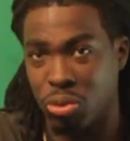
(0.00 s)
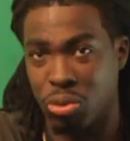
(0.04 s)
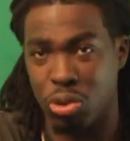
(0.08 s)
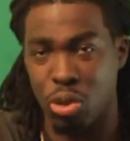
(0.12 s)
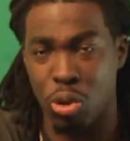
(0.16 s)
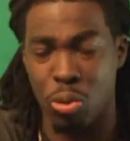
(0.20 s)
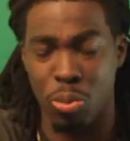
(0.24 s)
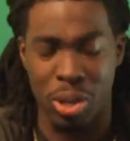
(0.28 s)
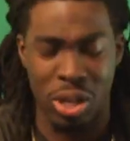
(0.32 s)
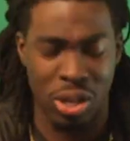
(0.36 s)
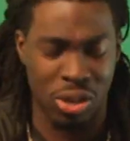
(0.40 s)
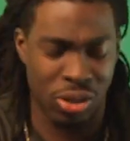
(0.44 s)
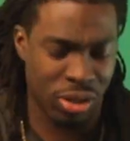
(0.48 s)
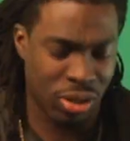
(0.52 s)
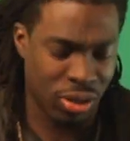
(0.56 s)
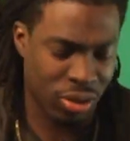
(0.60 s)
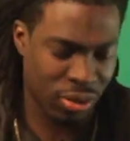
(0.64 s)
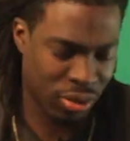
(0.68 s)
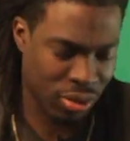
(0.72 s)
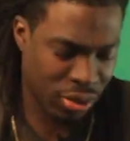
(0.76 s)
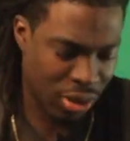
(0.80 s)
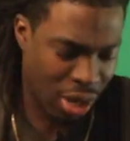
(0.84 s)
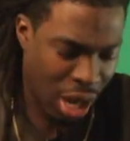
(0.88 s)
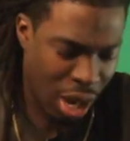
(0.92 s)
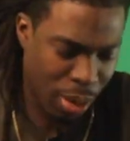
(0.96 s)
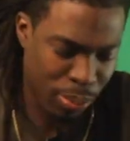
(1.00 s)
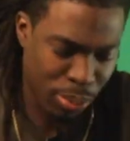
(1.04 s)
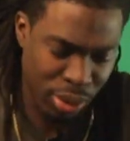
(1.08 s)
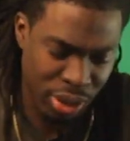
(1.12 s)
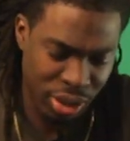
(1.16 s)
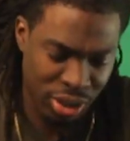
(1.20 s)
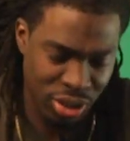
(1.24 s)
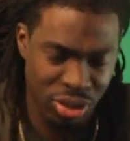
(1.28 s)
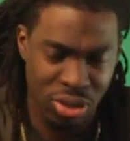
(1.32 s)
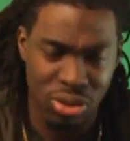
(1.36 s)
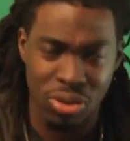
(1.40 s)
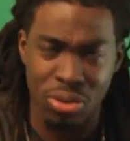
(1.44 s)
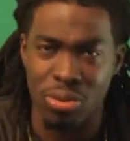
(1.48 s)
$2 million. I'll bring
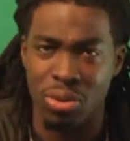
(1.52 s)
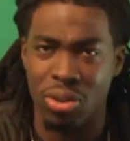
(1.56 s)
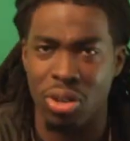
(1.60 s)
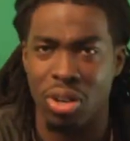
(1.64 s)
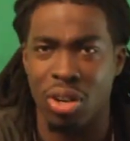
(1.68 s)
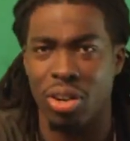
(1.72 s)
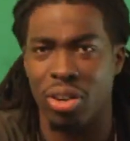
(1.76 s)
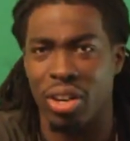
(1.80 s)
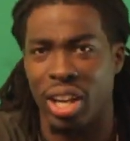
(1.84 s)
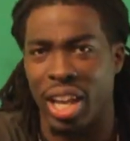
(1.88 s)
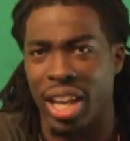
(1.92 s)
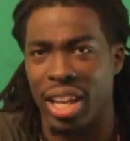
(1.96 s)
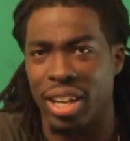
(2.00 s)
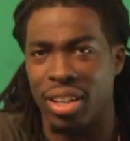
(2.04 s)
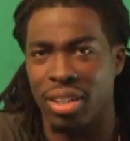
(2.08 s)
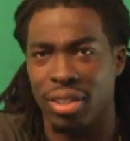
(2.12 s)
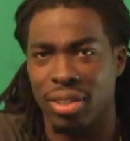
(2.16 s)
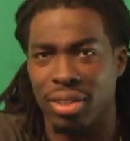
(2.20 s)
the suit, all that.